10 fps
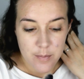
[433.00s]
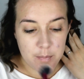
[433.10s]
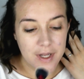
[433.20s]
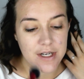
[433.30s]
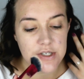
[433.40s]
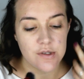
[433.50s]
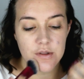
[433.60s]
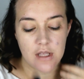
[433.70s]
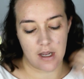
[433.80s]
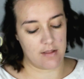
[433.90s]
But I do
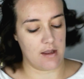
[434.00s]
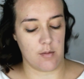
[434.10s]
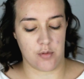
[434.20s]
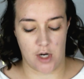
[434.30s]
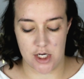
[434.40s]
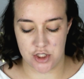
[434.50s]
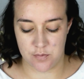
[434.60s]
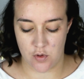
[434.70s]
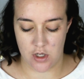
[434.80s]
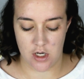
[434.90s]
think I like a brush
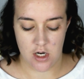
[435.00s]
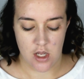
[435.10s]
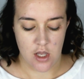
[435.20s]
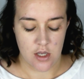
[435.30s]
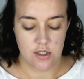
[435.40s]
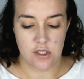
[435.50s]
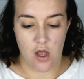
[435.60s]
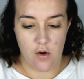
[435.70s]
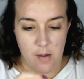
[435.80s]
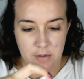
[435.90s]
more.
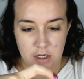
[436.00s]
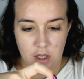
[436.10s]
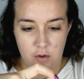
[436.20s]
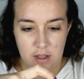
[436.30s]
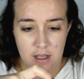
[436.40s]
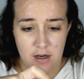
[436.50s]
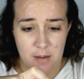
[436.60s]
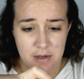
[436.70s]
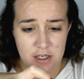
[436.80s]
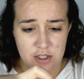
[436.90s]
So I'm going to go in,
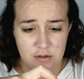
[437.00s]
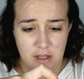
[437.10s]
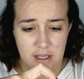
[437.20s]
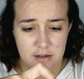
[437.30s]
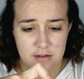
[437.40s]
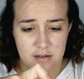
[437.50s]
I'm going to do like,